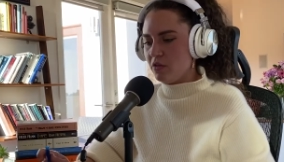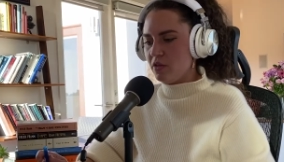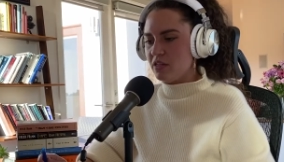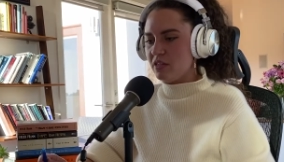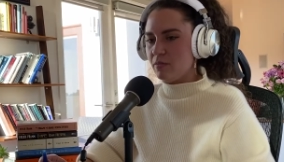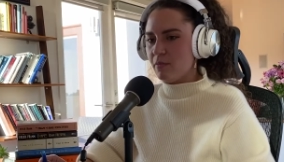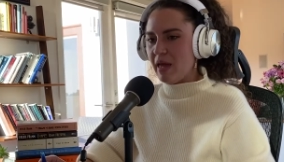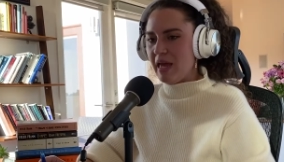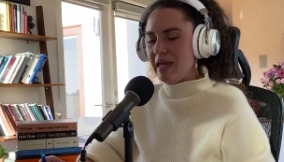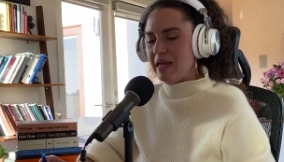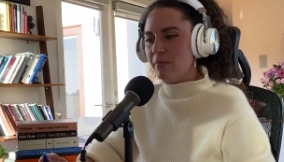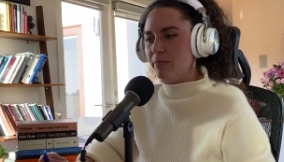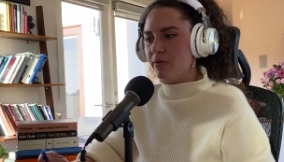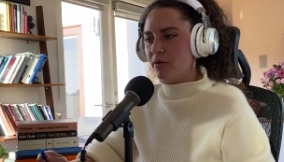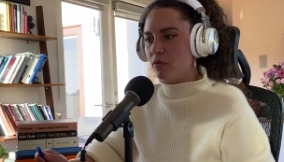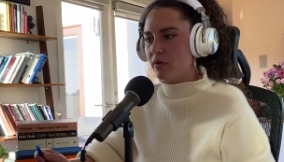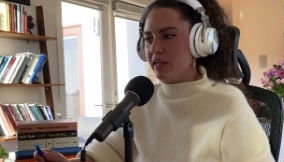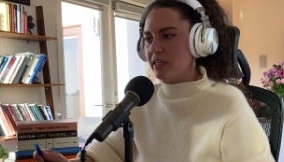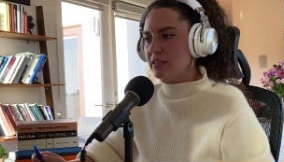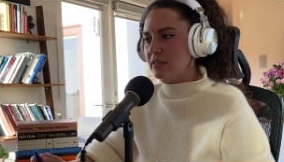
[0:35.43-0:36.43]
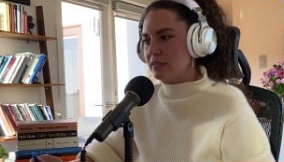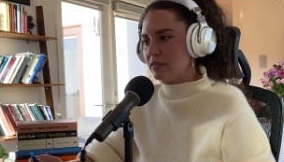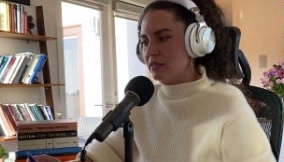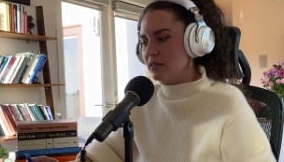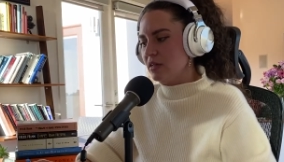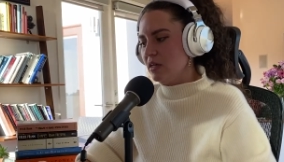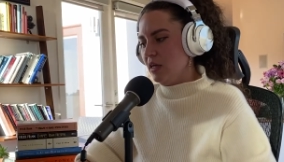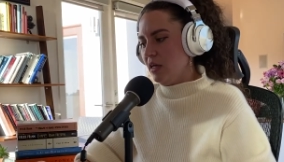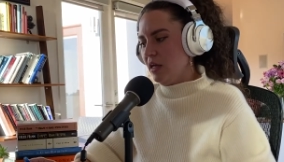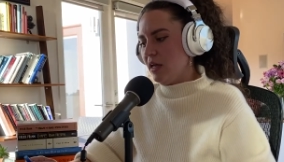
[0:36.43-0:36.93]
his main points
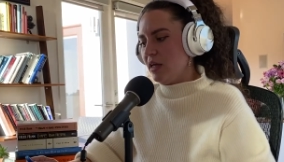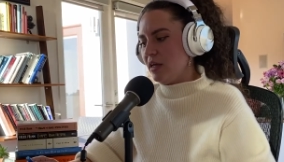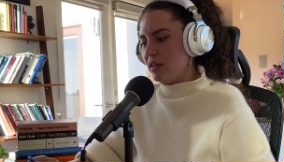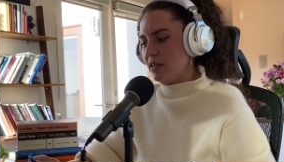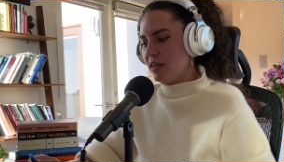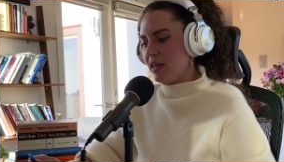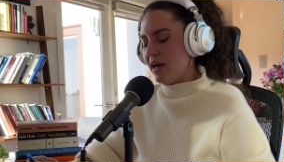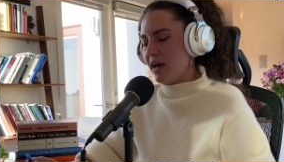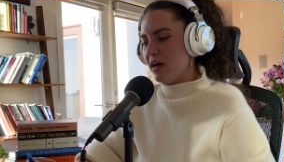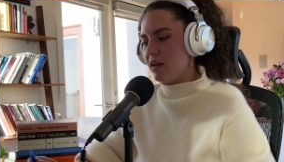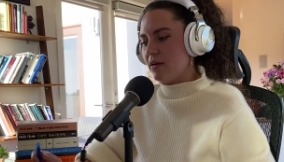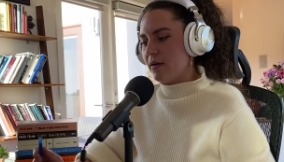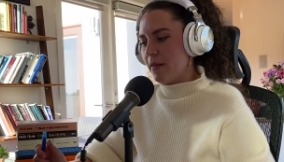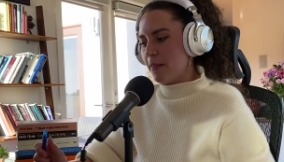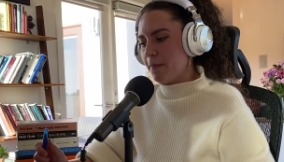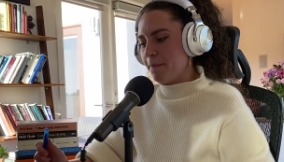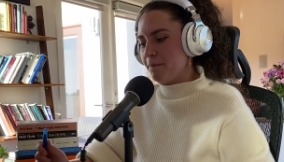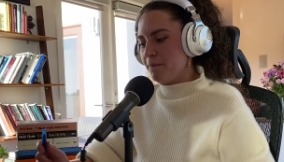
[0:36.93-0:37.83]
in that